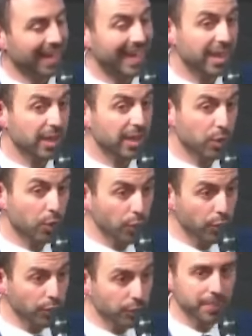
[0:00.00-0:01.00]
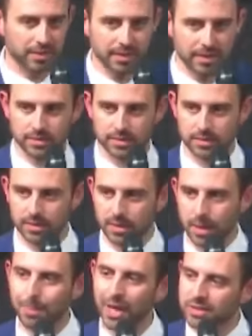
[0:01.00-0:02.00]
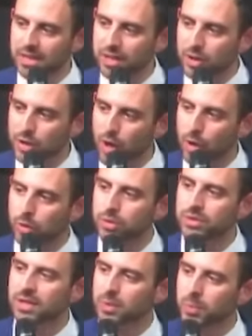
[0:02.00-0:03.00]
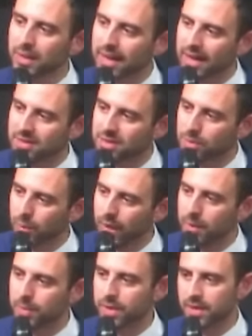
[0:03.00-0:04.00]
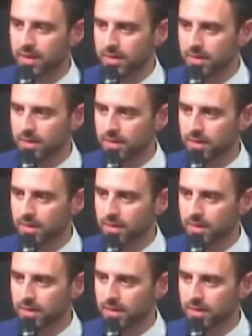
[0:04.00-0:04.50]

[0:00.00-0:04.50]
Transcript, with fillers: in UNRWA buildings because it knows it will get away with it.